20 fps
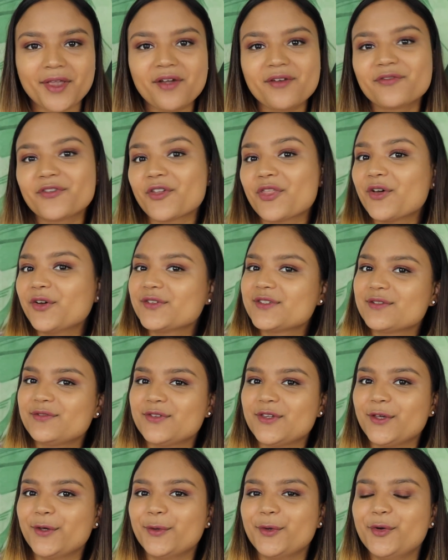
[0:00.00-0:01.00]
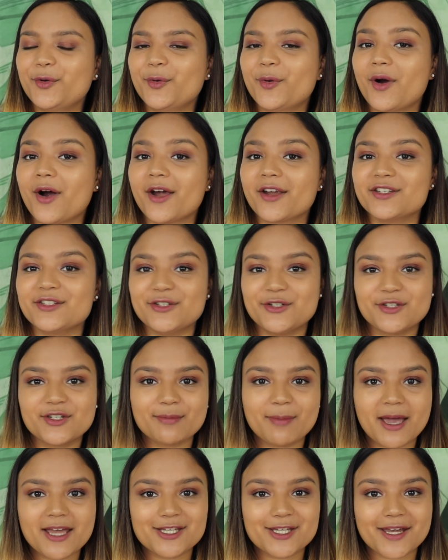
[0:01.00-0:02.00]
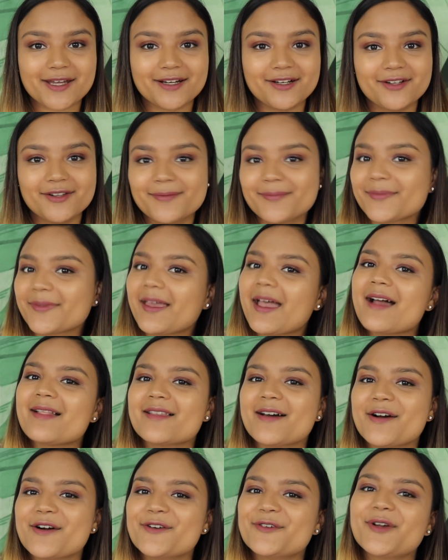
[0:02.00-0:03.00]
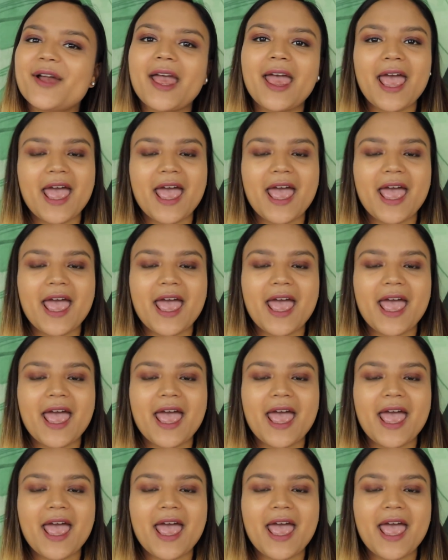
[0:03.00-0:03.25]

For those of you who are new to my channel, hello,